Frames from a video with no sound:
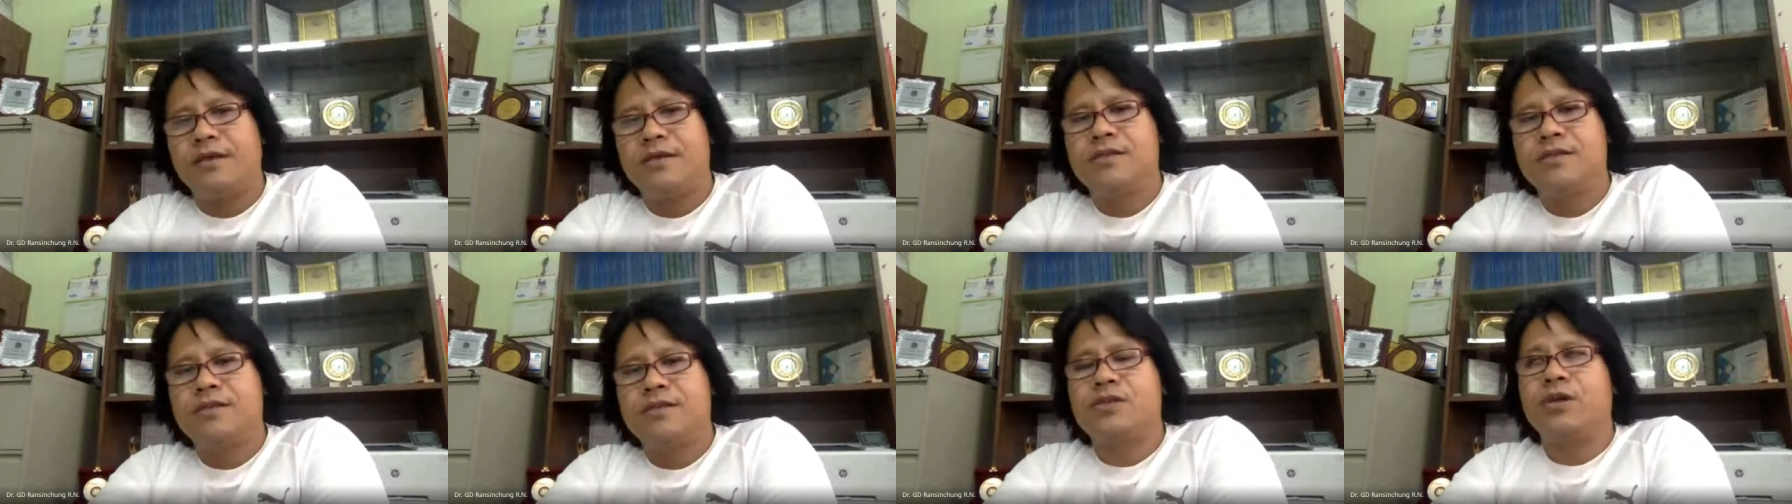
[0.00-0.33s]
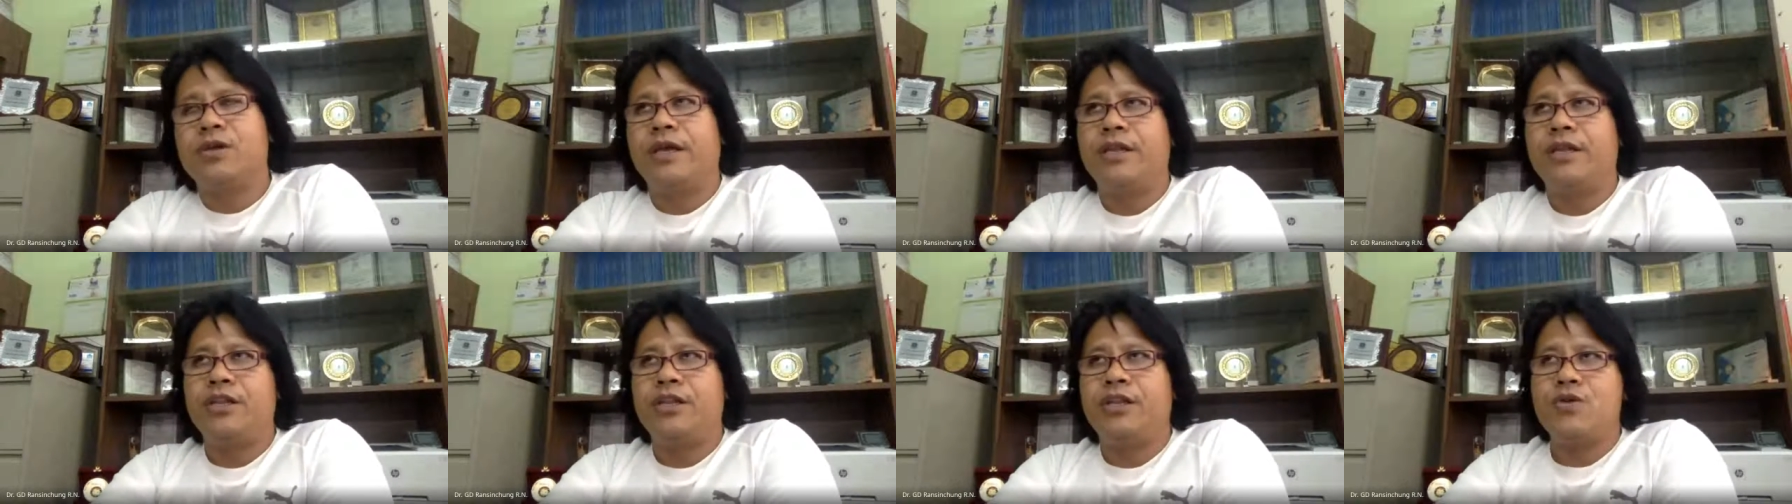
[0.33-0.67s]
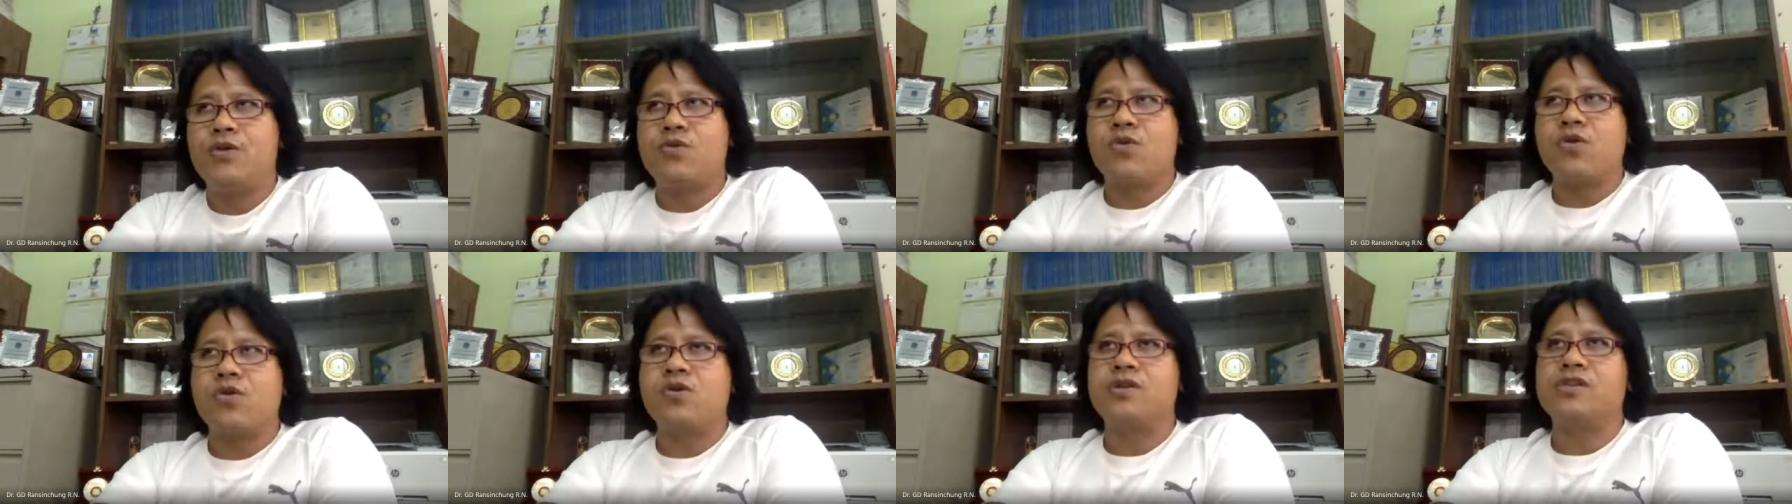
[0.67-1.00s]
So in
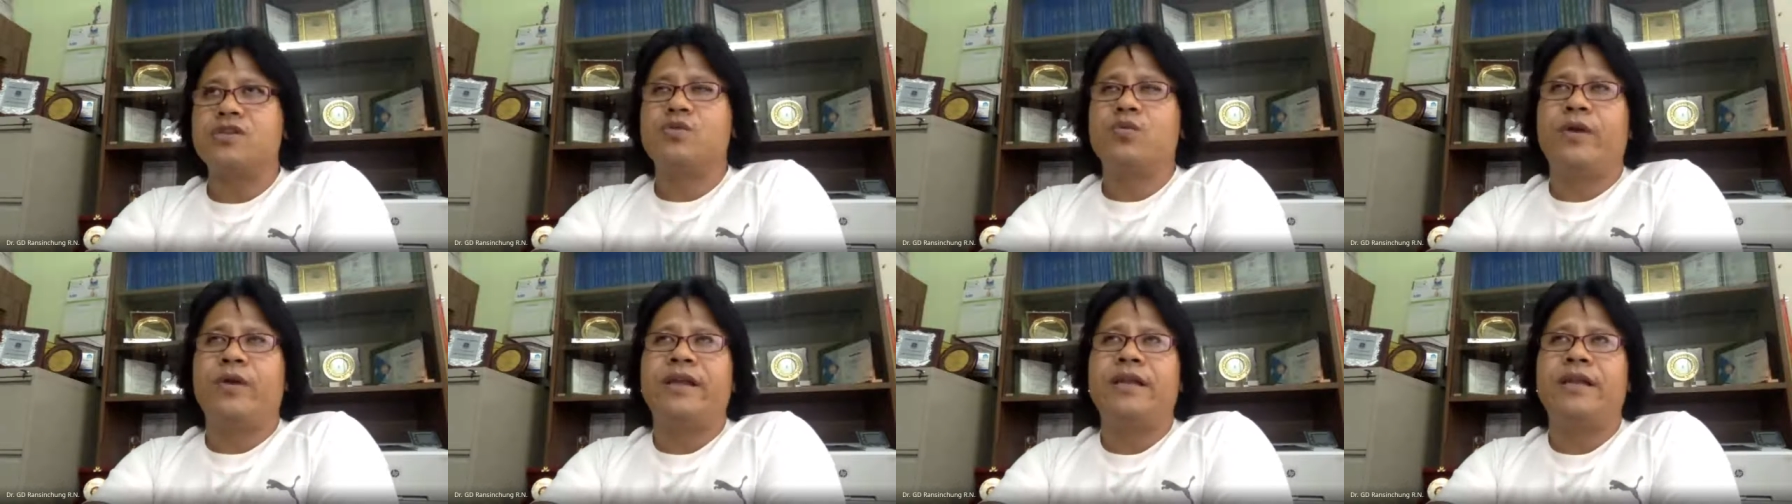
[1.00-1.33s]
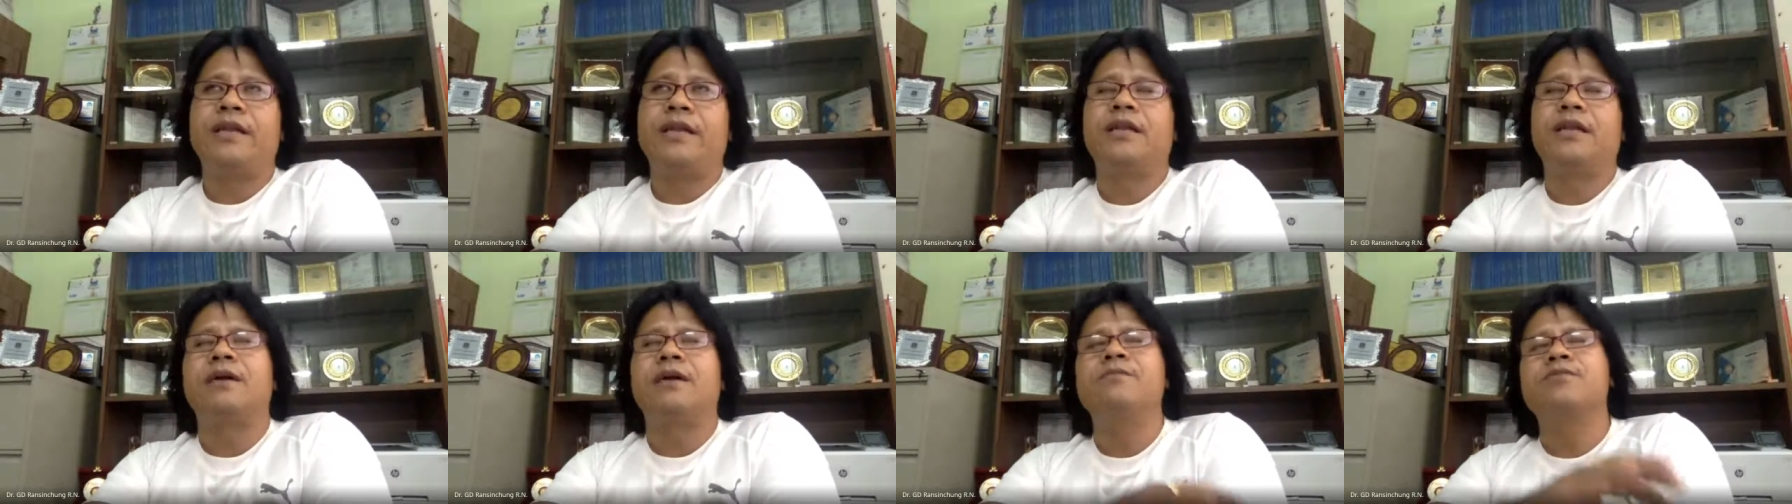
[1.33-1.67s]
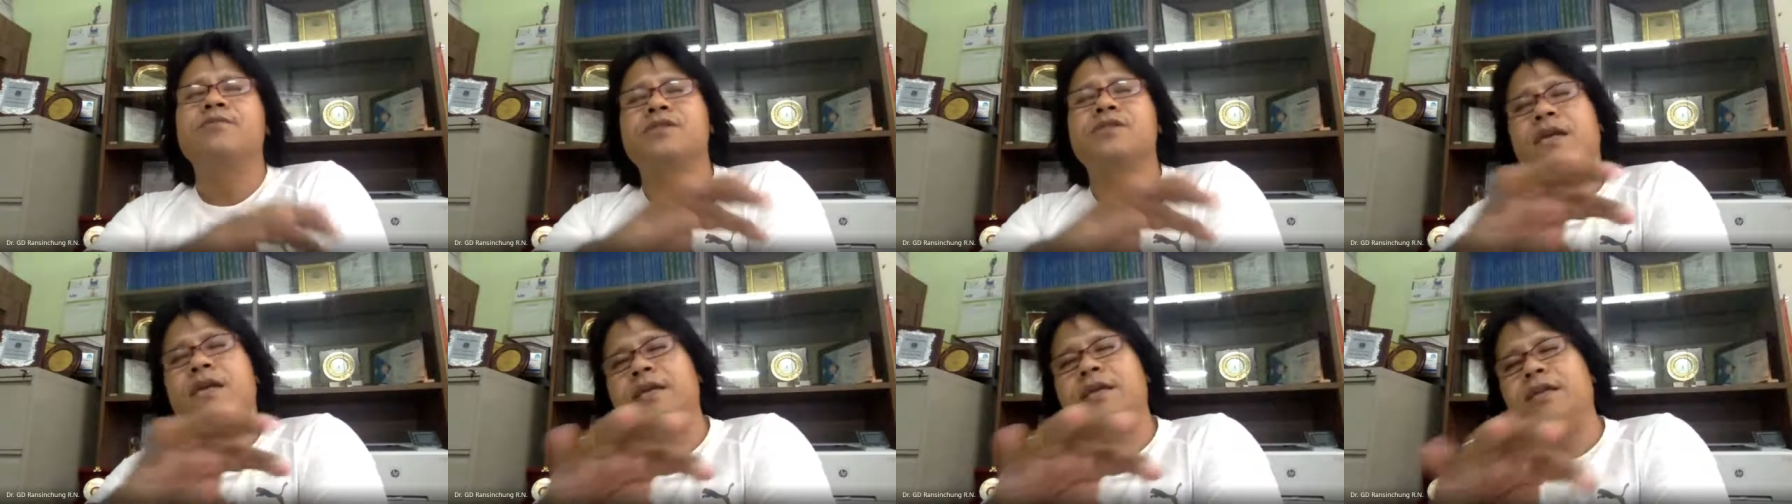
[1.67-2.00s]
due course, when it
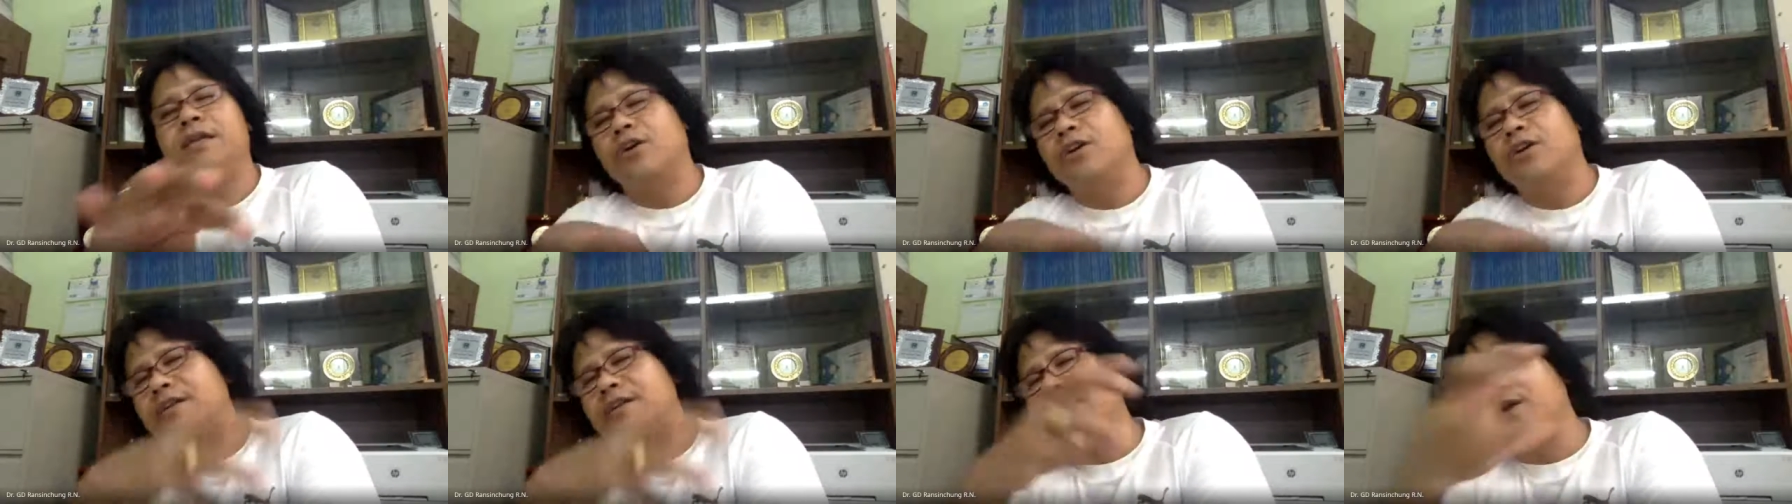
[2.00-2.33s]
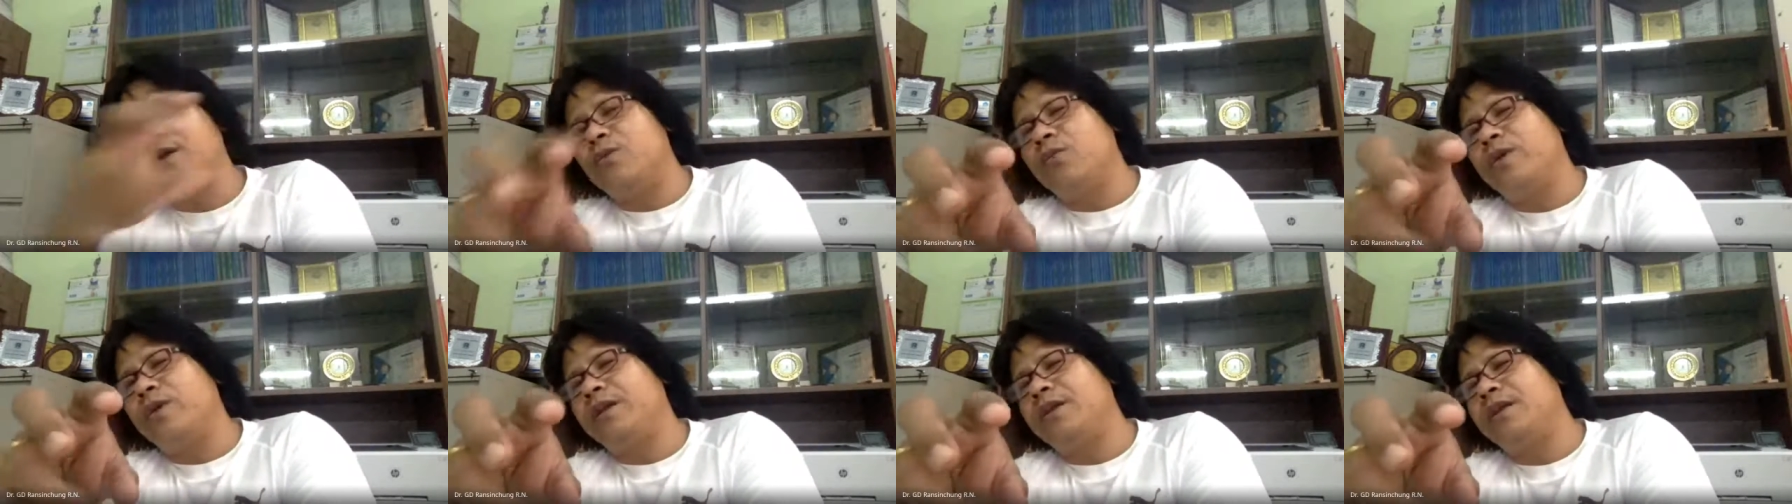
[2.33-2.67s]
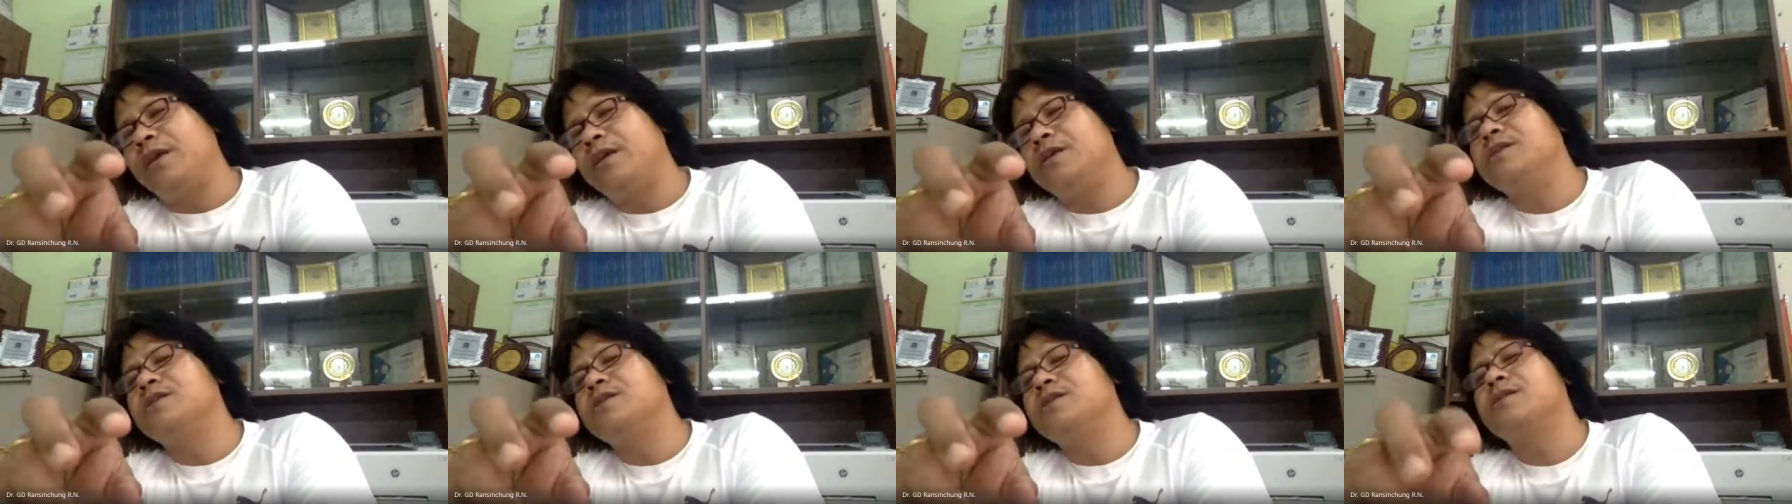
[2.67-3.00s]
comes in contact with
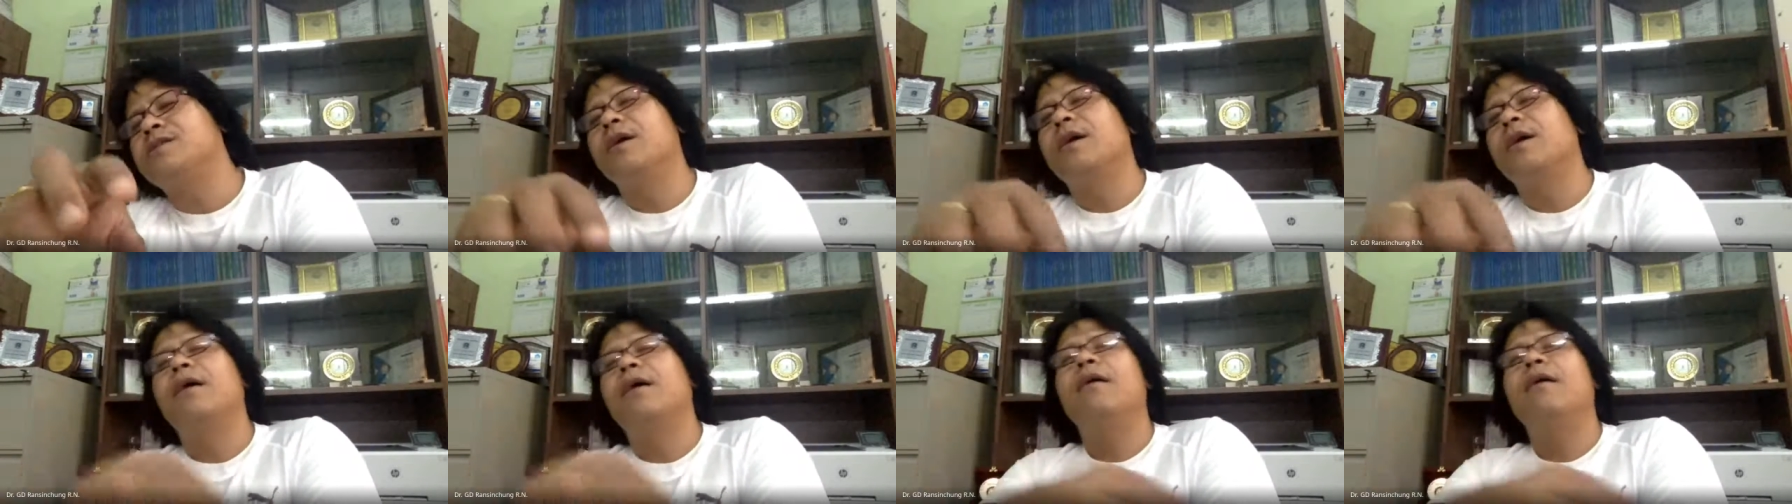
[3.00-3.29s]
this,